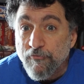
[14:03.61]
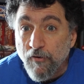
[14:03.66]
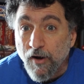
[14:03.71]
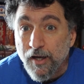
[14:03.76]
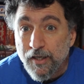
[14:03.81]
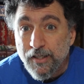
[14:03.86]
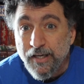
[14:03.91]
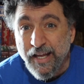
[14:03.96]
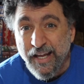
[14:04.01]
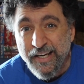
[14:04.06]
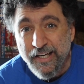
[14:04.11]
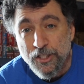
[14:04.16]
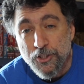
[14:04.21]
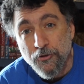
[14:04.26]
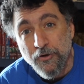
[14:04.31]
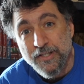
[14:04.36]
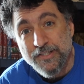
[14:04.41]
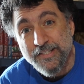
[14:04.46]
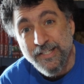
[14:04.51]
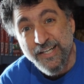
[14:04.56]
fun and
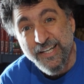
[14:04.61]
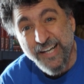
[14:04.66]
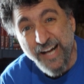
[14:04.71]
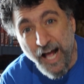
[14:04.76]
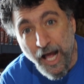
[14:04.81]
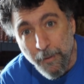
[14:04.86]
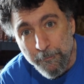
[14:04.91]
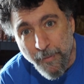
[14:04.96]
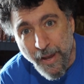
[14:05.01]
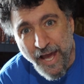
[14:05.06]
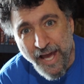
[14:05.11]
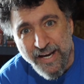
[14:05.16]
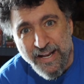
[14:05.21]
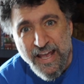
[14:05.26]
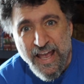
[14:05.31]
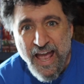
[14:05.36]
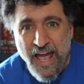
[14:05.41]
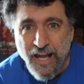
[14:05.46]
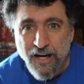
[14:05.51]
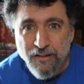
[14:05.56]
interesting combat
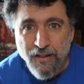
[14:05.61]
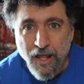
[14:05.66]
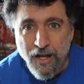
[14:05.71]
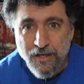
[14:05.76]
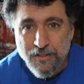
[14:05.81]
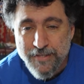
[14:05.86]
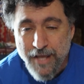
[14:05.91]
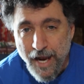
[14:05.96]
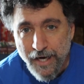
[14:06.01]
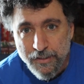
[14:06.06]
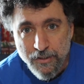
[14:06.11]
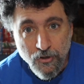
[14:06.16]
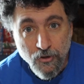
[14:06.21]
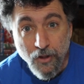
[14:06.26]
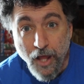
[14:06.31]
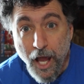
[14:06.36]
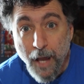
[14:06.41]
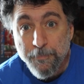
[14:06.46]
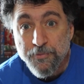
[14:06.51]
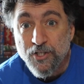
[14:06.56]
and a lot of
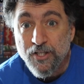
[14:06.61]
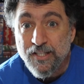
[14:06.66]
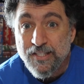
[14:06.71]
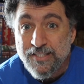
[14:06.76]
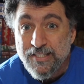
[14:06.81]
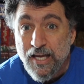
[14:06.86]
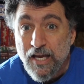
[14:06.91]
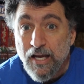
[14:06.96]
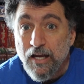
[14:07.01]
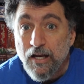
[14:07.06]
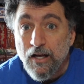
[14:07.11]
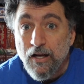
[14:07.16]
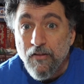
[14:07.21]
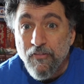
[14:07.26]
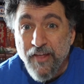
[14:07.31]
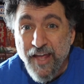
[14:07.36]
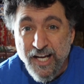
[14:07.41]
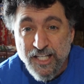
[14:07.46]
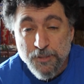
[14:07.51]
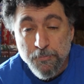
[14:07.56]
tactical options,
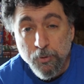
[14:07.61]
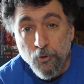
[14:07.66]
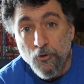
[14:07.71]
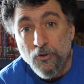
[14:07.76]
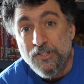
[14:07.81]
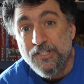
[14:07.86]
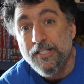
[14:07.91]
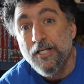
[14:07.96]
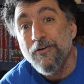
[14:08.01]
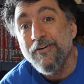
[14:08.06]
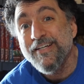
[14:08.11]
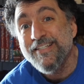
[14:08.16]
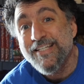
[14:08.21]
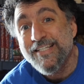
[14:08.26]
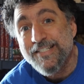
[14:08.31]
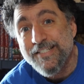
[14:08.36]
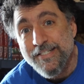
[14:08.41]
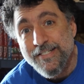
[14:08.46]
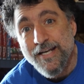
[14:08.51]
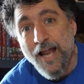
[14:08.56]
the Explored series
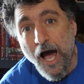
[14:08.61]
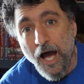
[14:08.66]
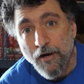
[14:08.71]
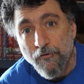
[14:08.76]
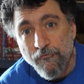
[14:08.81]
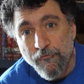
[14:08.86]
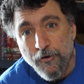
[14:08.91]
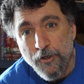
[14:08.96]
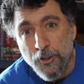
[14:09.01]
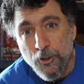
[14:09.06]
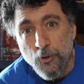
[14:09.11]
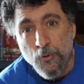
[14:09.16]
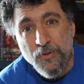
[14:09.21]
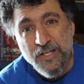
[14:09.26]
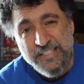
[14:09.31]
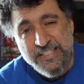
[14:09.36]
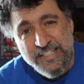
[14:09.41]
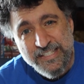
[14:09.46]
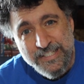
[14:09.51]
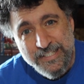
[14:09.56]
is not for you.
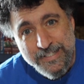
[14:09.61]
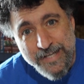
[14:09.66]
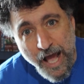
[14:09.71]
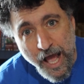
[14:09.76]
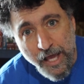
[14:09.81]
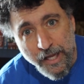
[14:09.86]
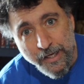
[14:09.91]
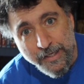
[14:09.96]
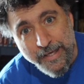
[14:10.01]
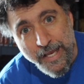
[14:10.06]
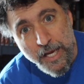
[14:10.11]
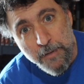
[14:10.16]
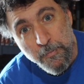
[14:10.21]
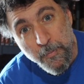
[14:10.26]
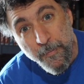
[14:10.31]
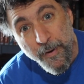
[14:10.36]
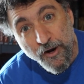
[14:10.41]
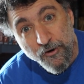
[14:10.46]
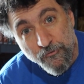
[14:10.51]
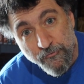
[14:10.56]
This is not a
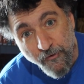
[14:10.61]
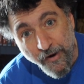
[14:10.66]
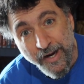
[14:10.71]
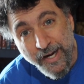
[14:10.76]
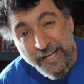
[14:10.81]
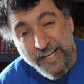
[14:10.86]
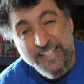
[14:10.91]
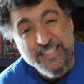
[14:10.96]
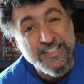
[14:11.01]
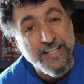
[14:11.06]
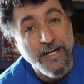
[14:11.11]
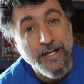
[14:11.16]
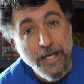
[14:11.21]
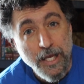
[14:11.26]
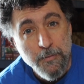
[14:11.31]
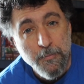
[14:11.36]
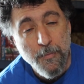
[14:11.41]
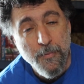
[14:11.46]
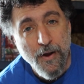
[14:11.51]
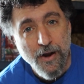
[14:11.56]
game about fighting. It's not a
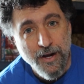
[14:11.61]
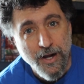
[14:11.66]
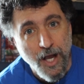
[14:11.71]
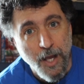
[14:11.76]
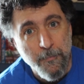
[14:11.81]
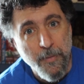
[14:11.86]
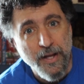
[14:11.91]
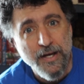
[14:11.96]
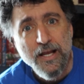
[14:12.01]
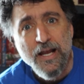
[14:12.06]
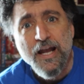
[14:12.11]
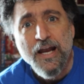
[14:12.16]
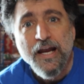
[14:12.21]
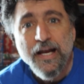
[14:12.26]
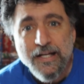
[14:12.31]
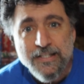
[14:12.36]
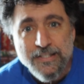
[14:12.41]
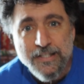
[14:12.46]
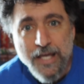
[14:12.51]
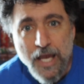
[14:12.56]
game about combat.
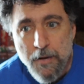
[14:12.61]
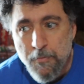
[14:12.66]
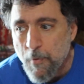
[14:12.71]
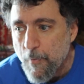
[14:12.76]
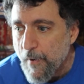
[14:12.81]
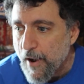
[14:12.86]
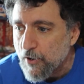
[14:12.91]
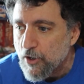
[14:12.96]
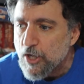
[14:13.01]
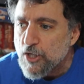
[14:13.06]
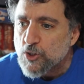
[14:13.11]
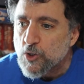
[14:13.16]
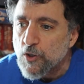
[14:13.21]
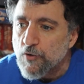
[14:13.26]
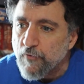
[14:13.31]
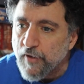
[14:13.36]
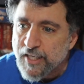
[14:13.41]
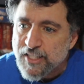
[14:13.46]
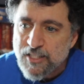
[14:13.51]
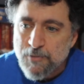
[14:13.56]
It's a game about
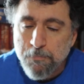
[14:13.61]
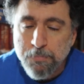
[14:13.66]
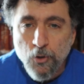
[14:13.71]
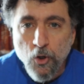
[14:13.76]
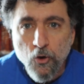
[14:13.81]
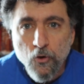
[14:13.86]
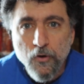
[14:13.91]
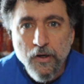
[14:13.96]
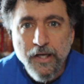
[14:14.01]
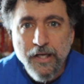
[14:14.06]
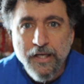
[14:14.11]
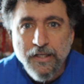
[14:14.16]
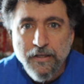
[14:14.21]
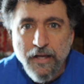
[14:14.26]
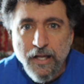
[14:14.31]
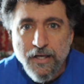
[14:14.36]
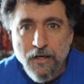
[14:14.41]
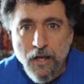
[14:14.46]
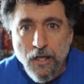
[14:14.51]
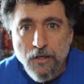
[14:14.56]
sort of exploring
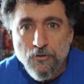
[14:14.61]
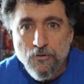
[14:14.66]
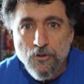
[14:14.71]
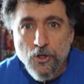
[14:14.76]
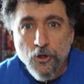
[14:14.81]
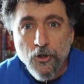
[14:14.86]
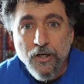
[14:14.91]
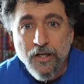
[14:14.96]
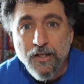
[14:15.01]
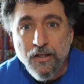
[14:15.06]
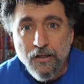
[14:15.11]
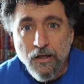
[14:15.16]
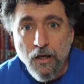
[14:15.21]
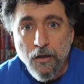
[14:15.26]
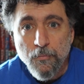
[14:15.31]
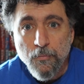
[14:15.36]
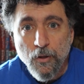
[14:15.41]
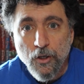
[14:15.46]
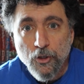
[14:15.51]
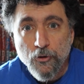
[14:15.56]
and creating
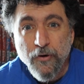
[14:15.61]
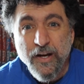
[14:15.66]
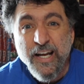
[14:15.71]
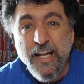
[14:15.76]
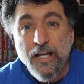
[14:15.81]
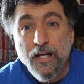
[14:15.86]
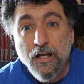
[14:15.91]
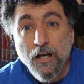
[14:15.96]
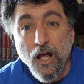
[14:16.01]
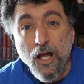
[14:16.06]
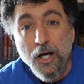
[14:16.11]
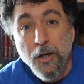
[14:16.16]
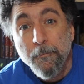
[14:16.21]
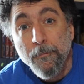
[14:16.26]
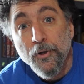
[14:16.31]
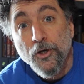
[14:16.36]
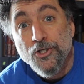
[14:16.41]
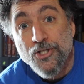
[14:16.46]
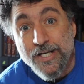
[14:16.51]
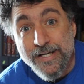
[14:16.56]
an
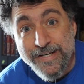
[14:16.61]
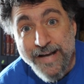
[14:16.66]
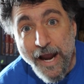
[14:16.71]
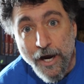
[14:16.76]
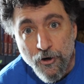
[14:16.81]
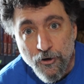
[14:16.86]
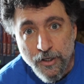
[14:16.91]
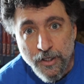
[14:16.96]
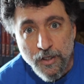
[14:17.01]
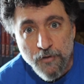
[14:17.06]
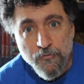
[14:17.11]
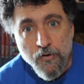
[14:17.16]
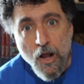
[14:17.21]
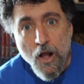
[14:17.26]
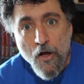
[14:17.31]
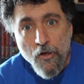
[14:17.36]
emergent narrative